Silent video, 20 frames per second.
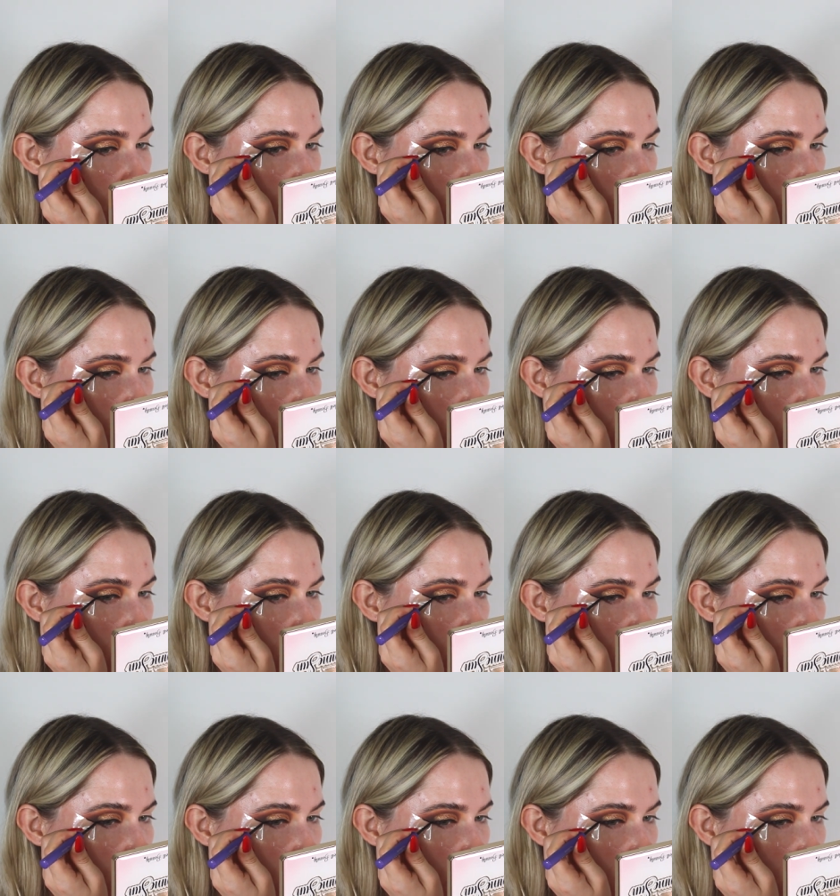I'm going to
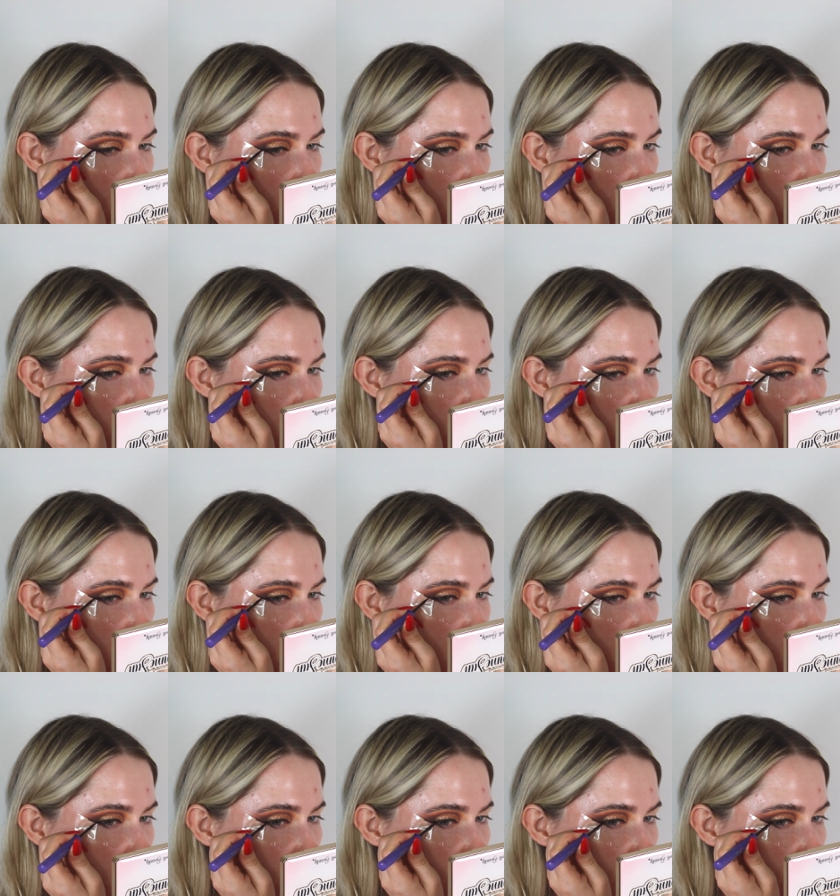connect those
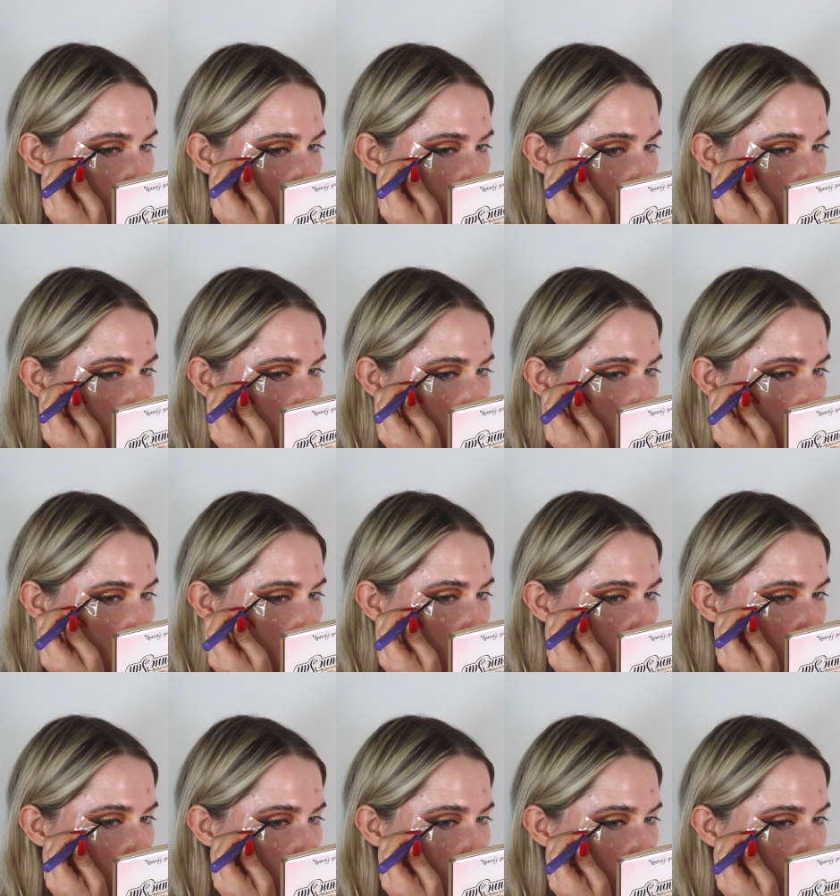two lines together